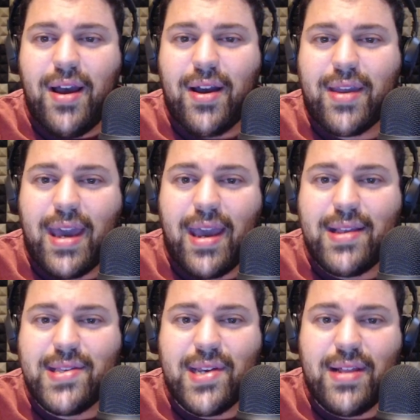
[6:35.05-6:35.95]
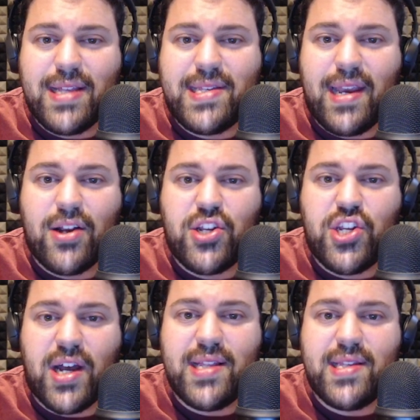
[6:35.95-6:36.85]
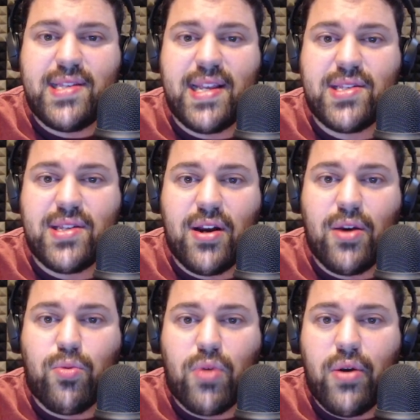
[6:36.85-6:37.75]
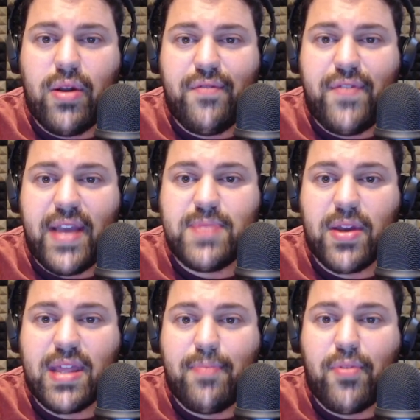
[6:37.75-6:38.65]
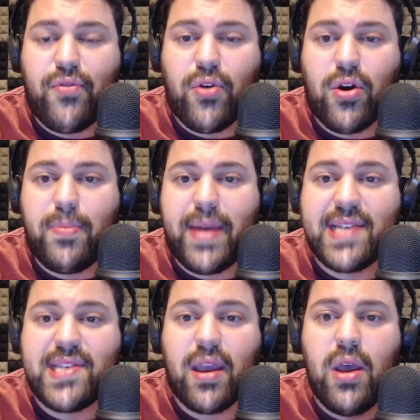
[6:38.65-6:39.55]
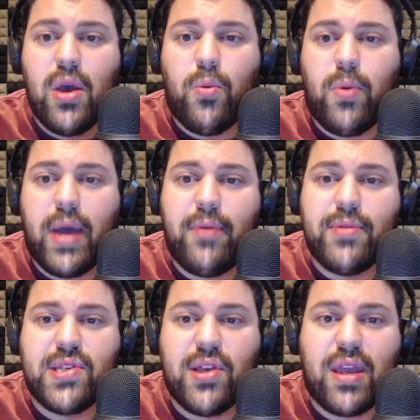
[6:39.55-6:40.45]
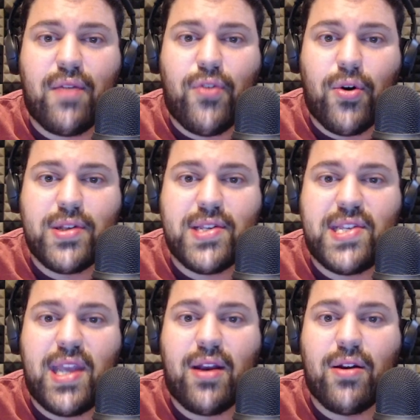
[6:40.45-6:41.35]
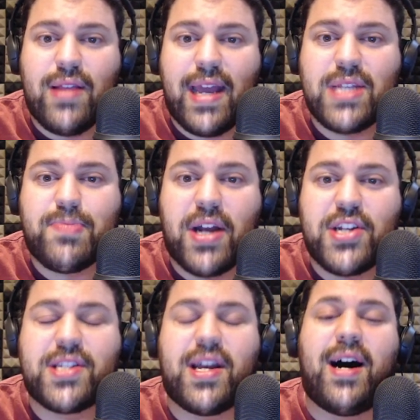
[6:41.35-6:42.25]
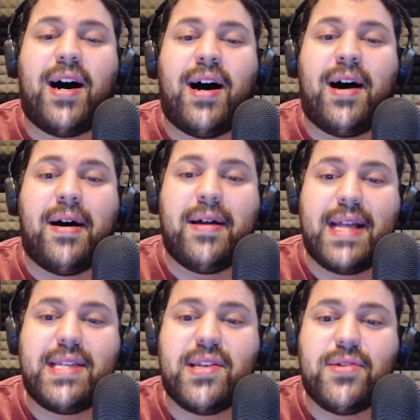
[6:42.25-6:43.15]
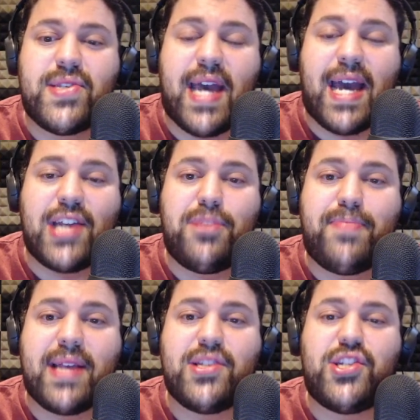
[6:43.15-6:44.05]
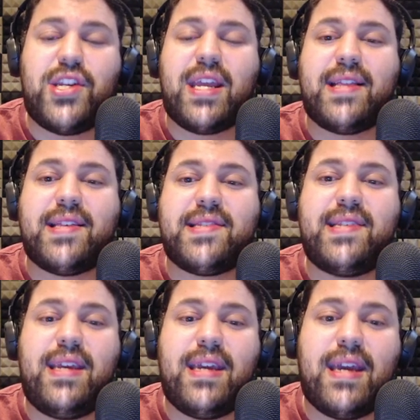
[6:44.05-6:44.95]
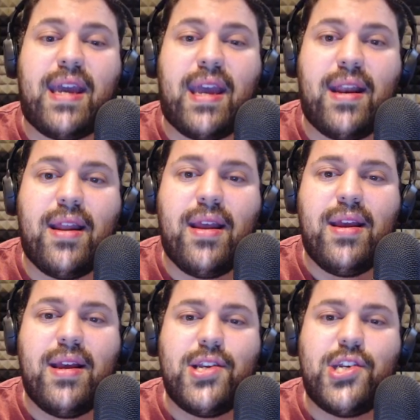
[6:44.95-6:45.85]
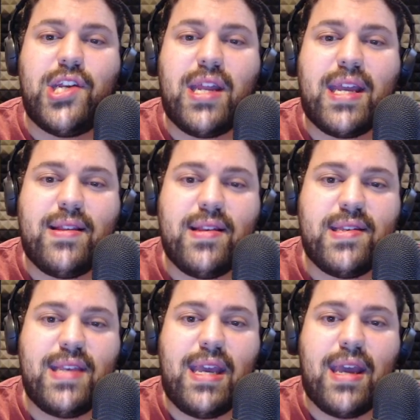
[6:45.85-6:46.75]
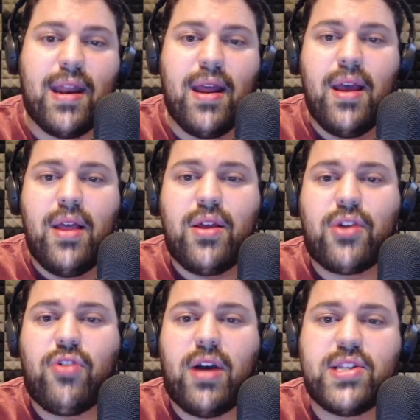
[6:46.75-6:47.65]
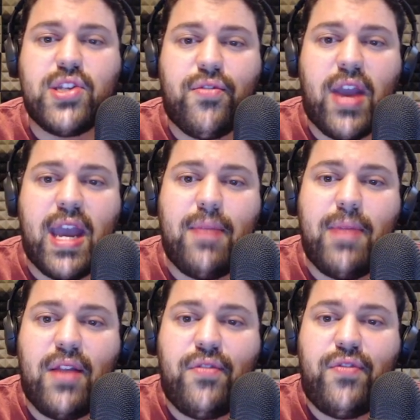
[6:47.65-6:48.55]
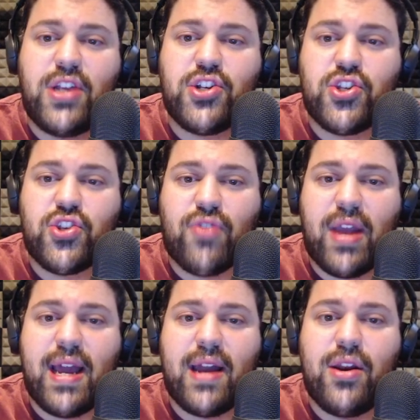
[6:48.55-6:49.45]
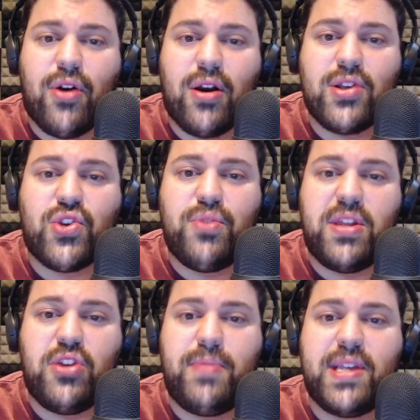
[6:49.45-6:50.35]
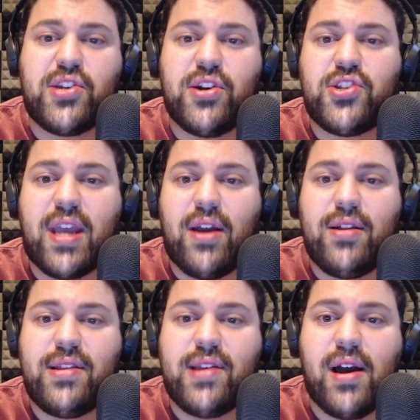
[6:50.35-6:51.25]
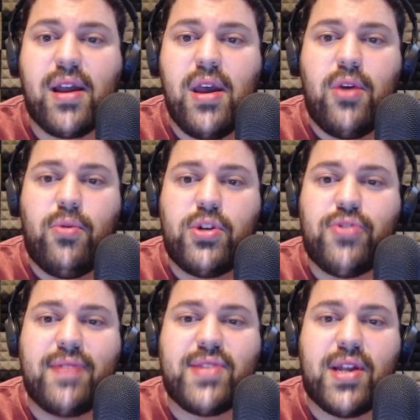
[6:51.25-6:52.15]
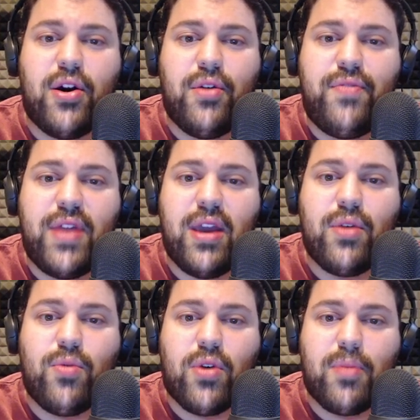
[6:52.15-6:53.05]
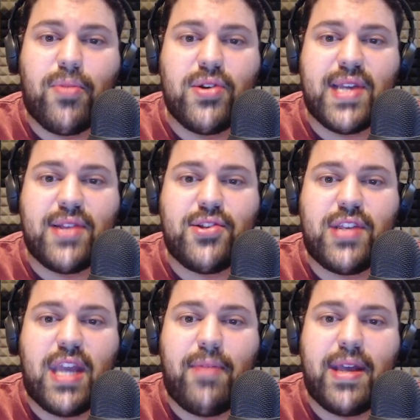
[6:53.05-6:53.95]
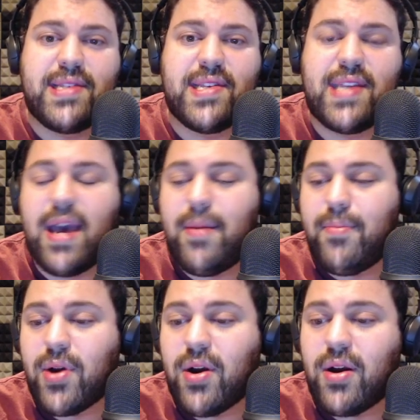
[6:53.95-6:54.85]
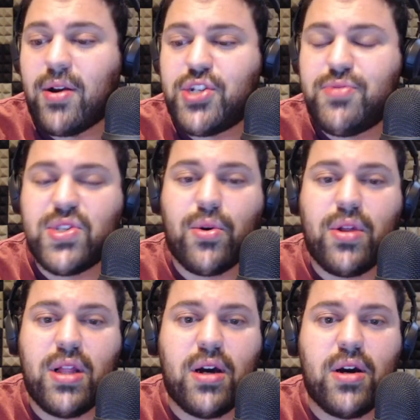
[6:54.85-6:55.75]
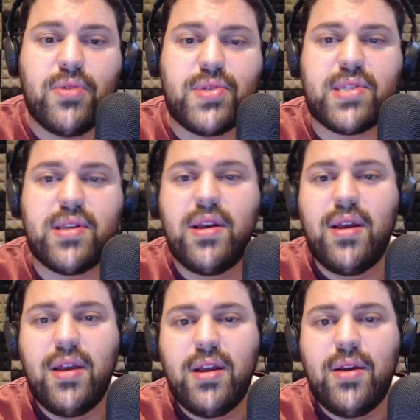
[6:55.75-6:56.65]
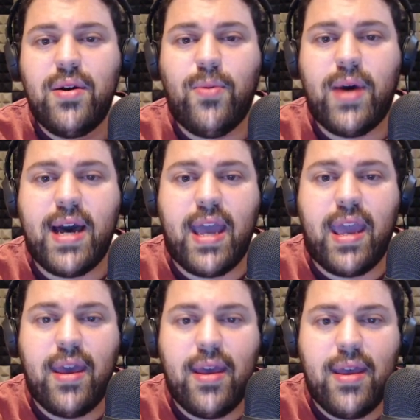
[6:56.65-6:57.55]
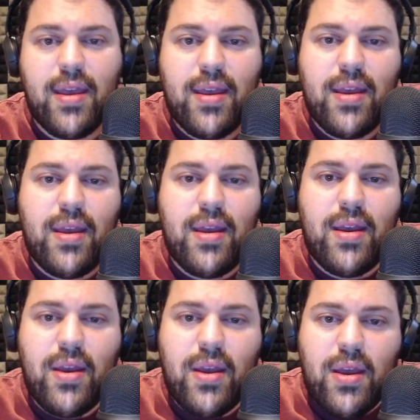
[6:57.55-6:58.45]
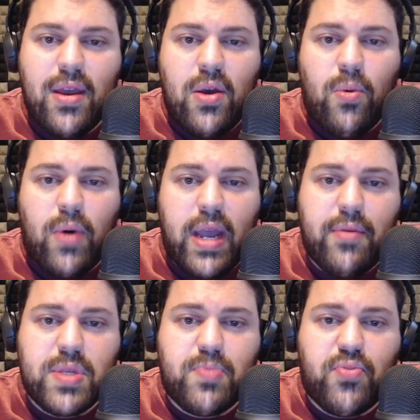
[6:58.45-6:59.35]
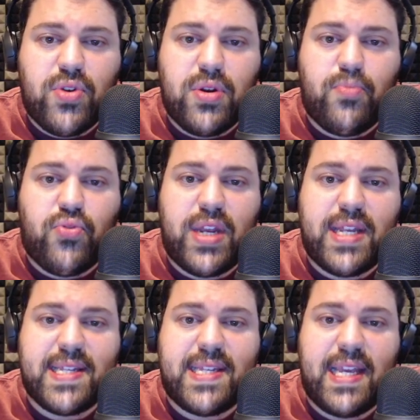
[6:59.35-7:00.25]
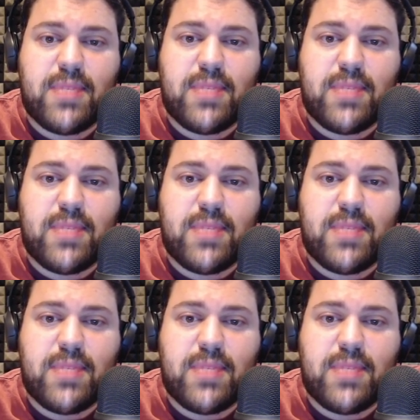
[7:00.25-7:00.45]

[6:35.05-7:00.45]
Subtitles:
Okay, so let's see here. John Zitzner wrote on Facebook that before her passing, White was looking forward to seeing her latest project. Oh, that's so sad. She didn't get to see it. She didn't get to see it. The crossover animated feature Straight Outta Nowhere, Scooby-Doo meets Courage the Cowardly Dog, which arrives on home video and Warner Bros. Entertainment in September. She was so close. Why? White was predeceased